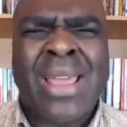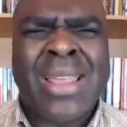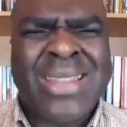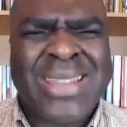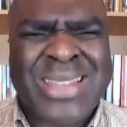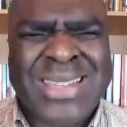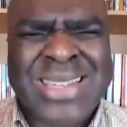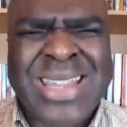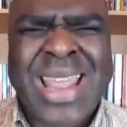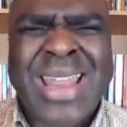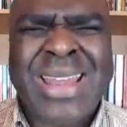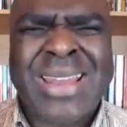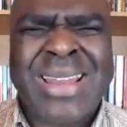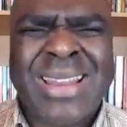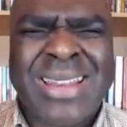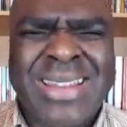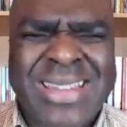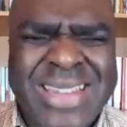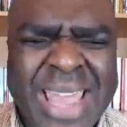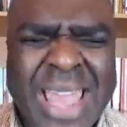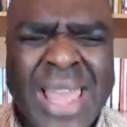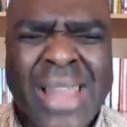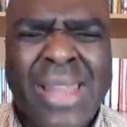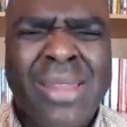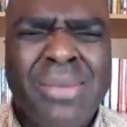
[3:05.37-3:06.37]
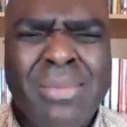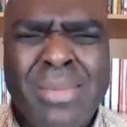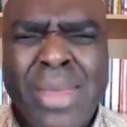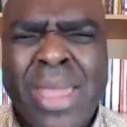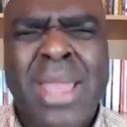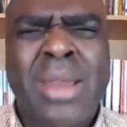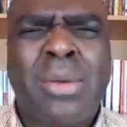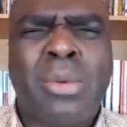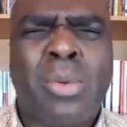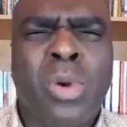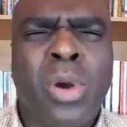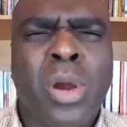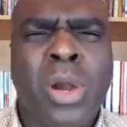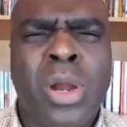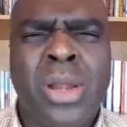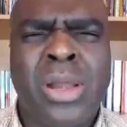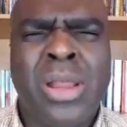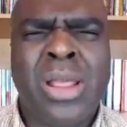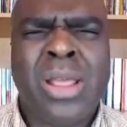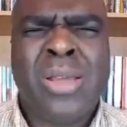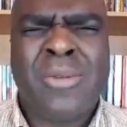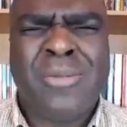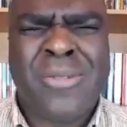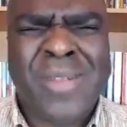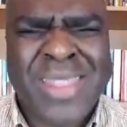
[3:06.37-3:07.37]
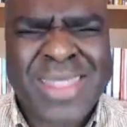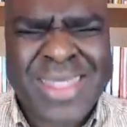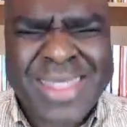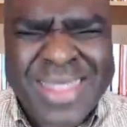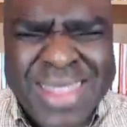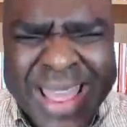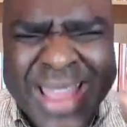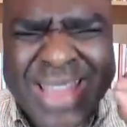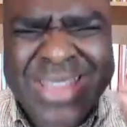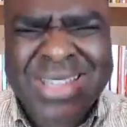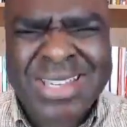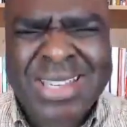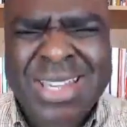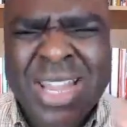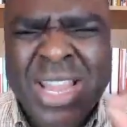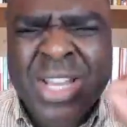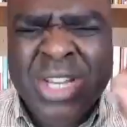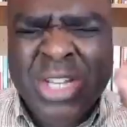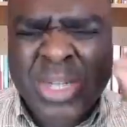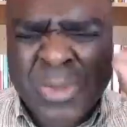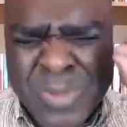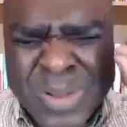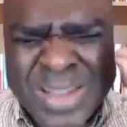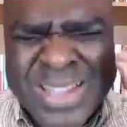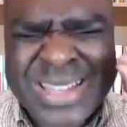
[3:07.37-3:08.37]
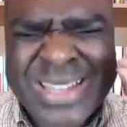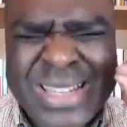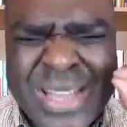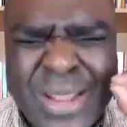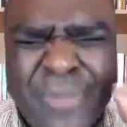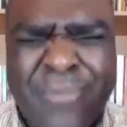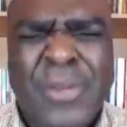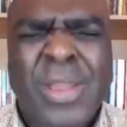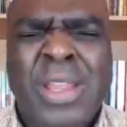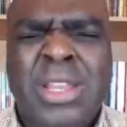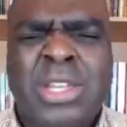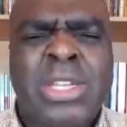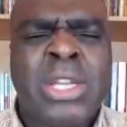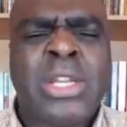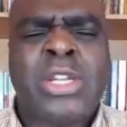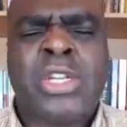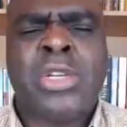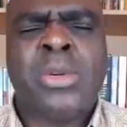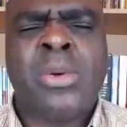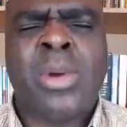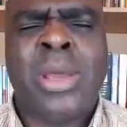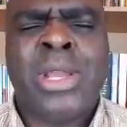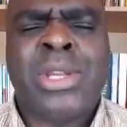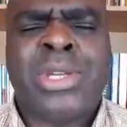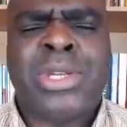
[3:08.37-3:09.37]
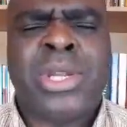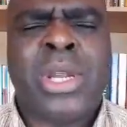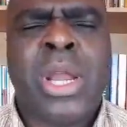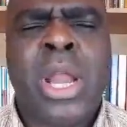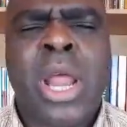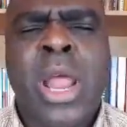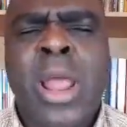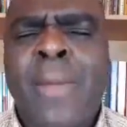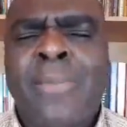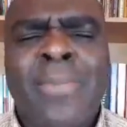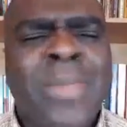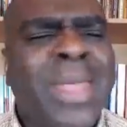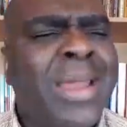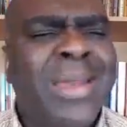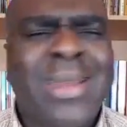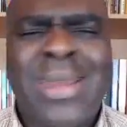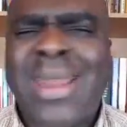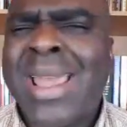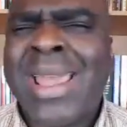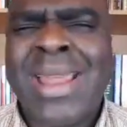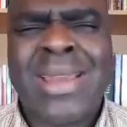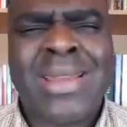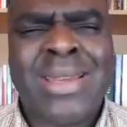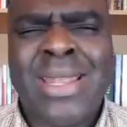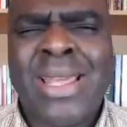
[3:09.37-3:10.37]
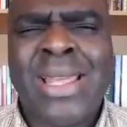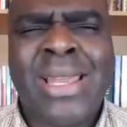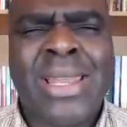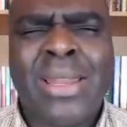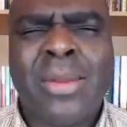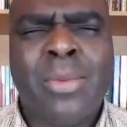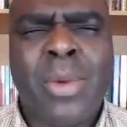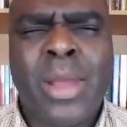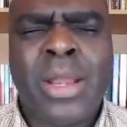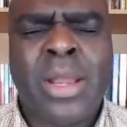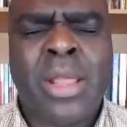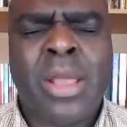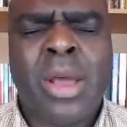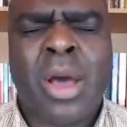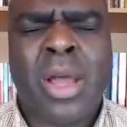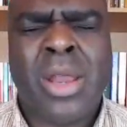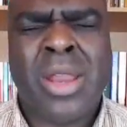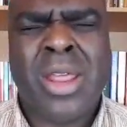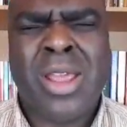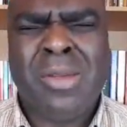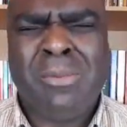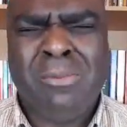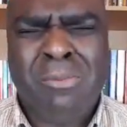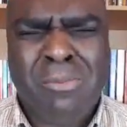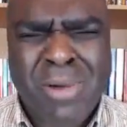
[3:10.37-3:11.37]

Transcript: send a tailor made word for this specific situation that they're dealing with, God.